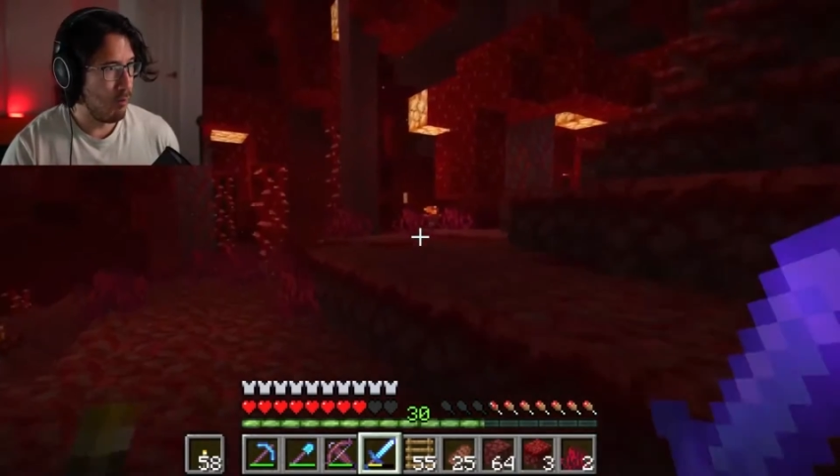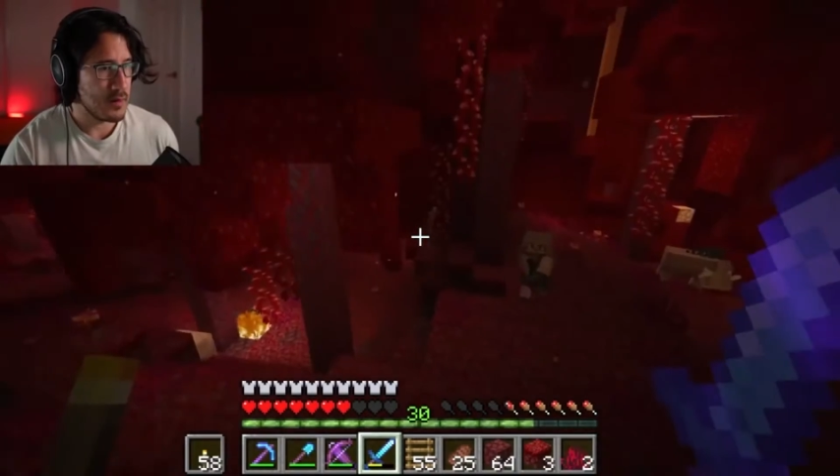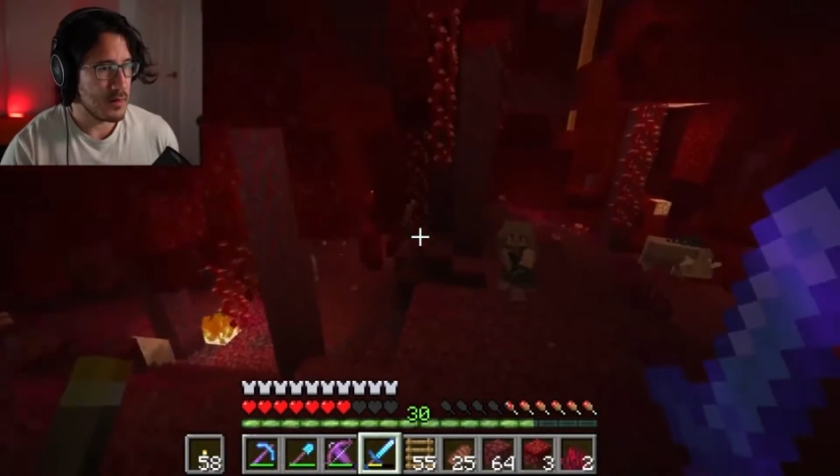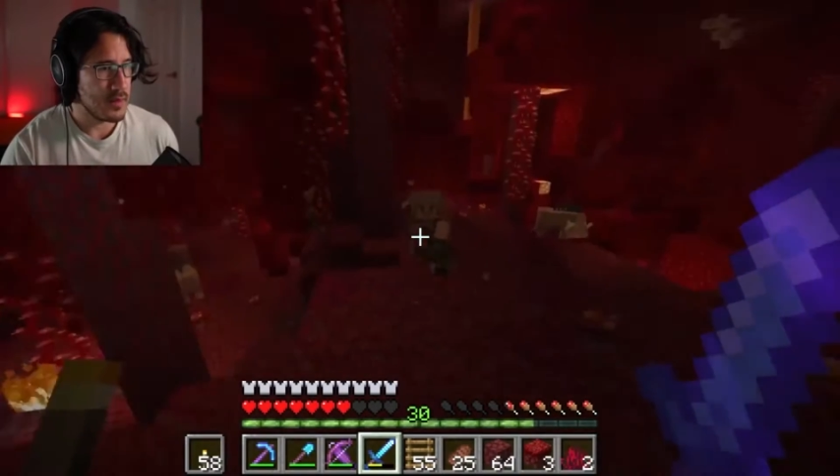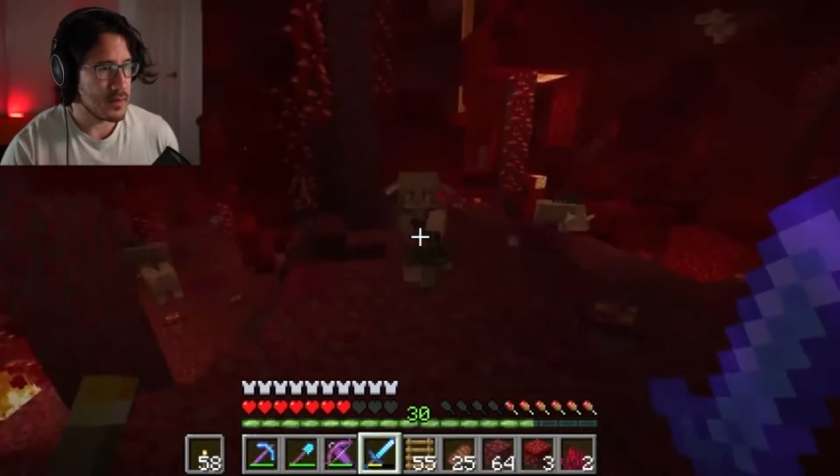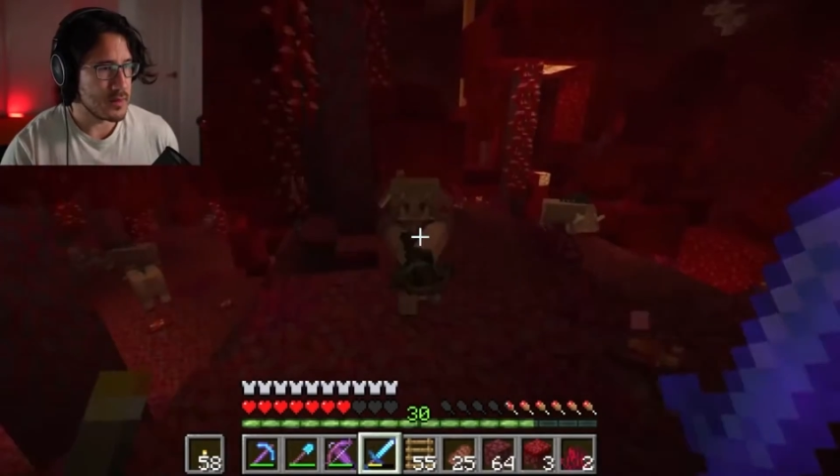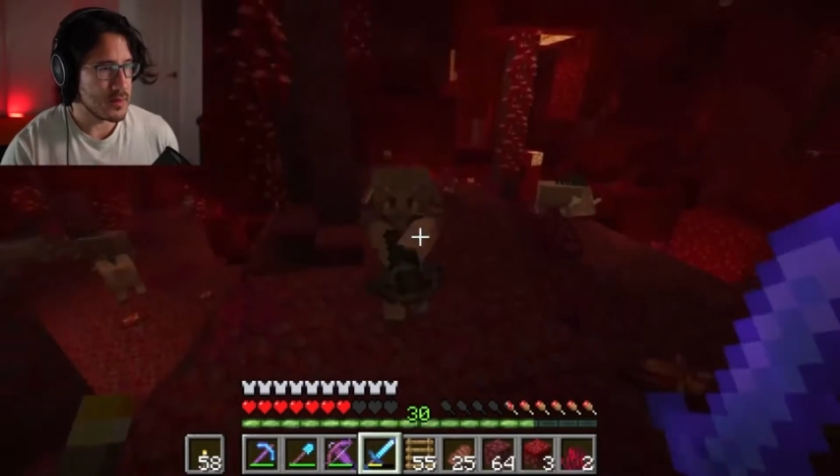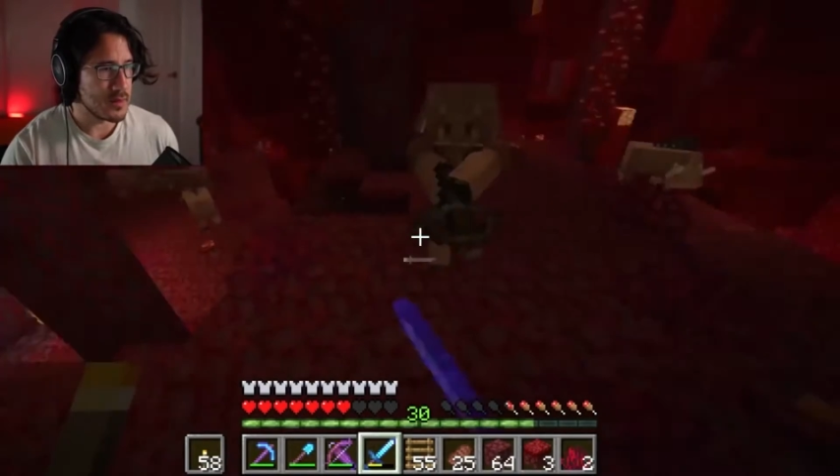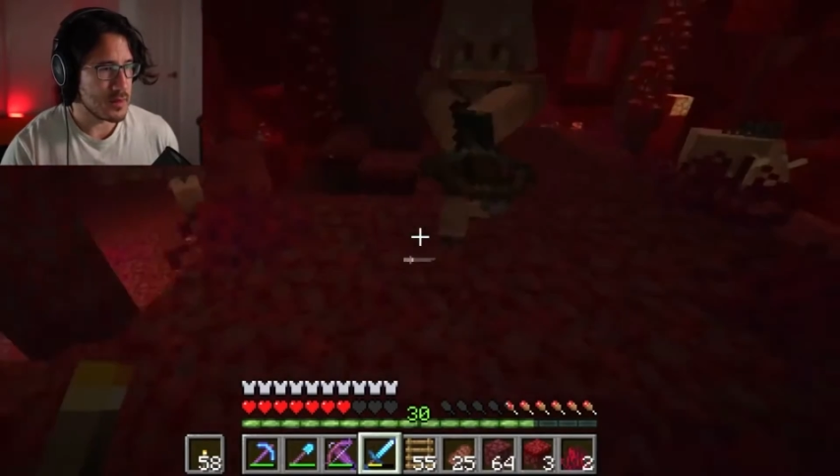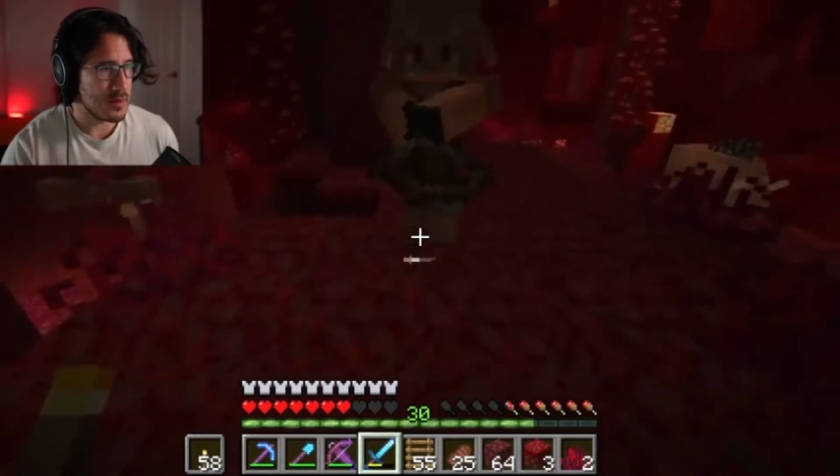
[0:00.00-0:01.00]
Oh, it is
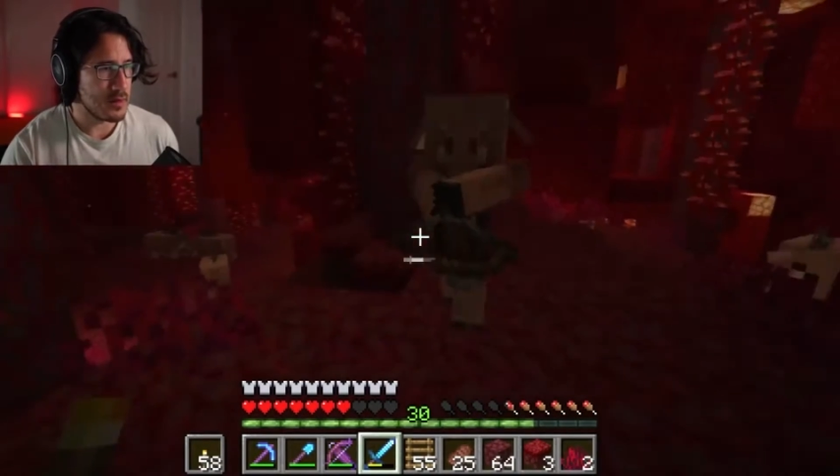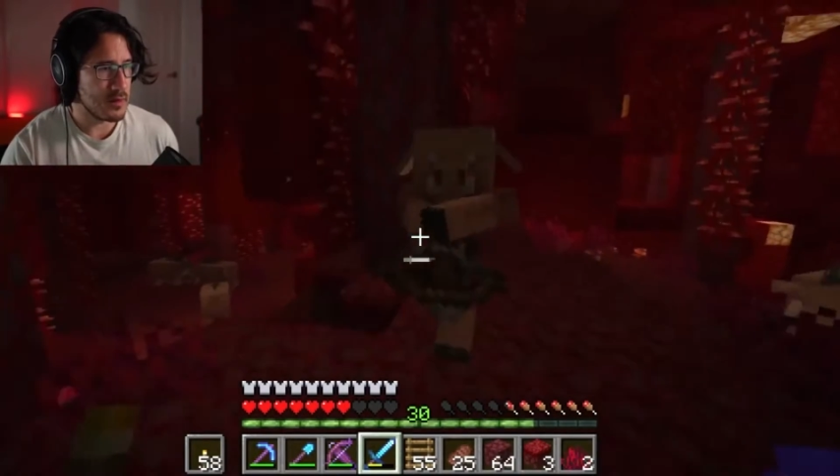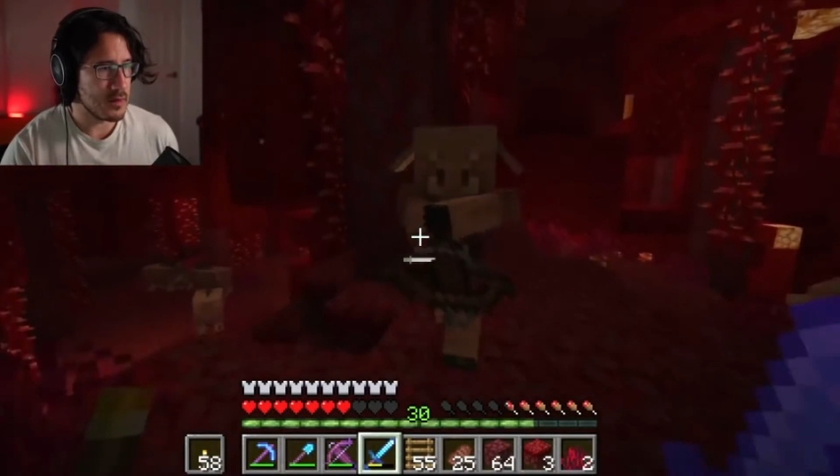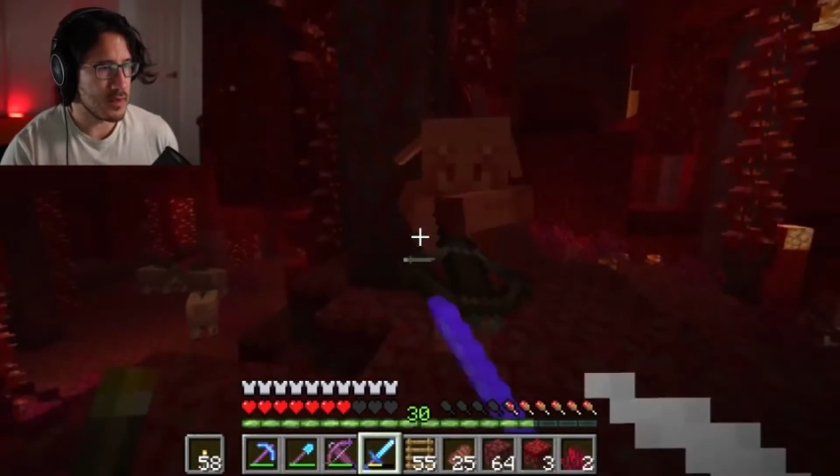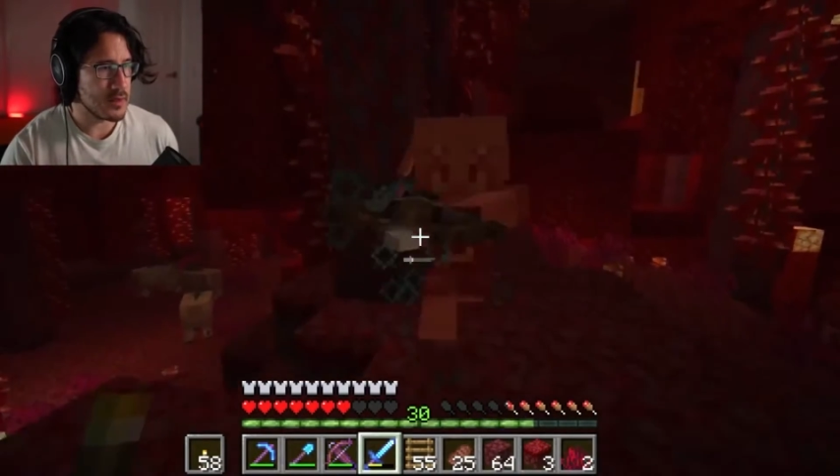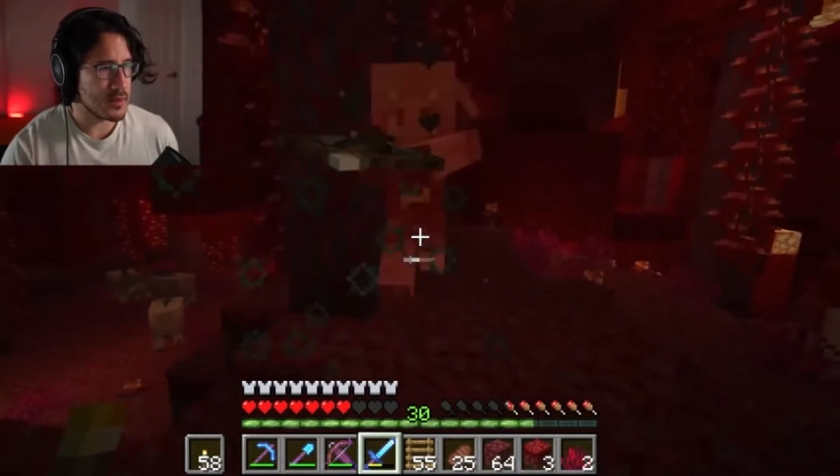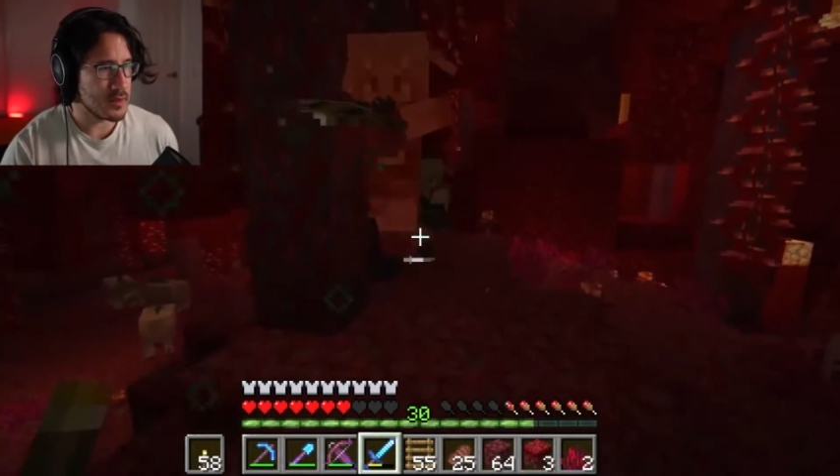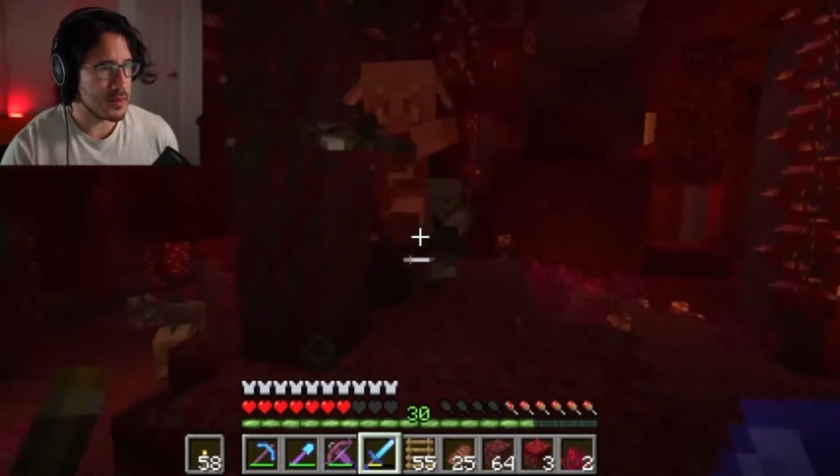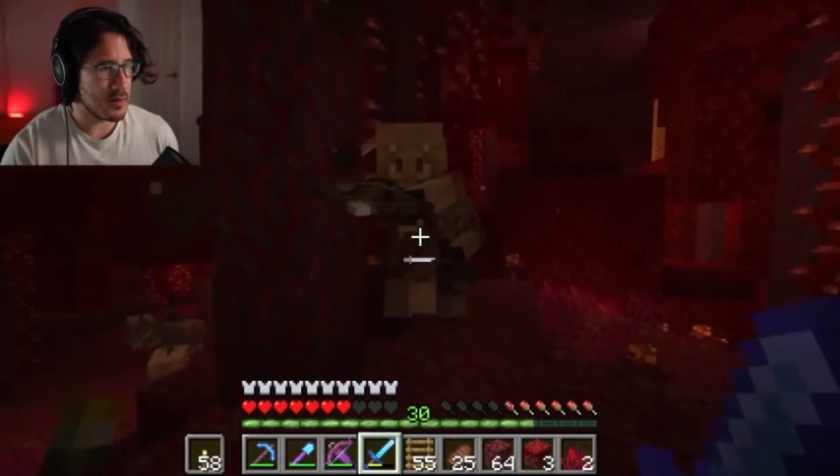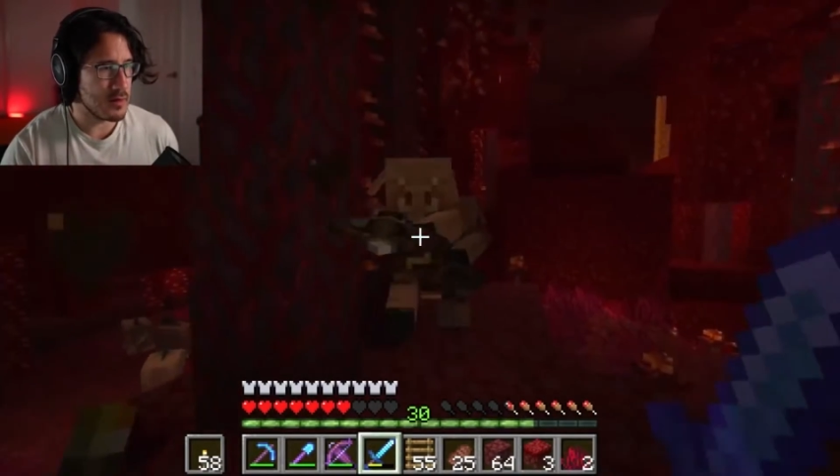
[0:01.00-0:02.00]
just all- it's just